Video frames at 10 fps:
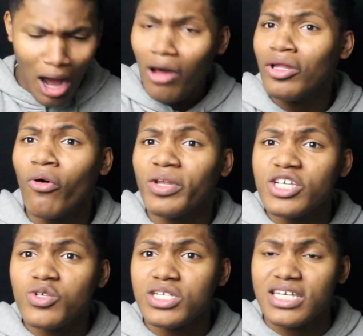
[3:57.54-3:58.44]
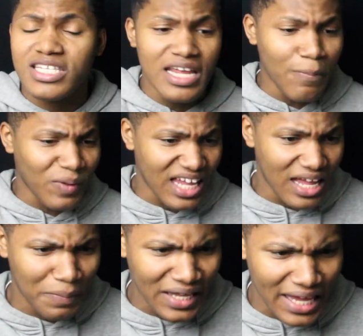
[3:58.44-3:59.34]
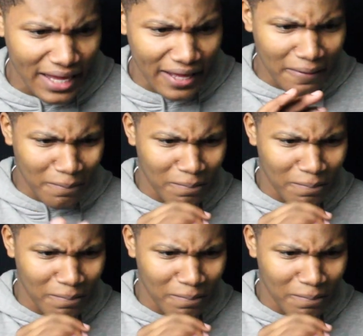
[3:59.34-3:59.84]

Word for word: Hold on, this was a snippet they played.